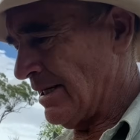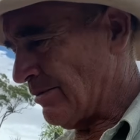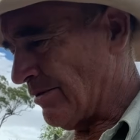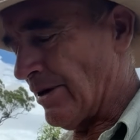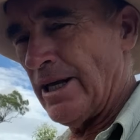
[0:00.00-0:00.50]

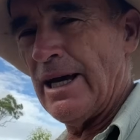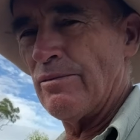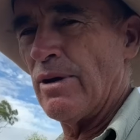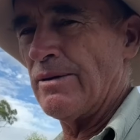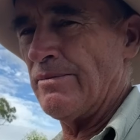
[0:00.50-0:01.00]
We've only had
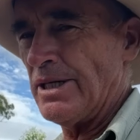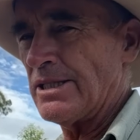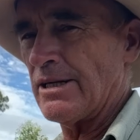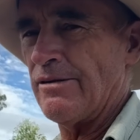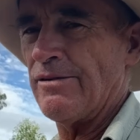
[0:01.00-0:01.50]
1 miss
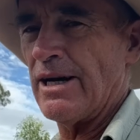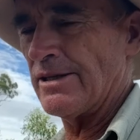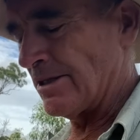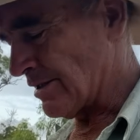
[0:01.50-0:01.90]
so far this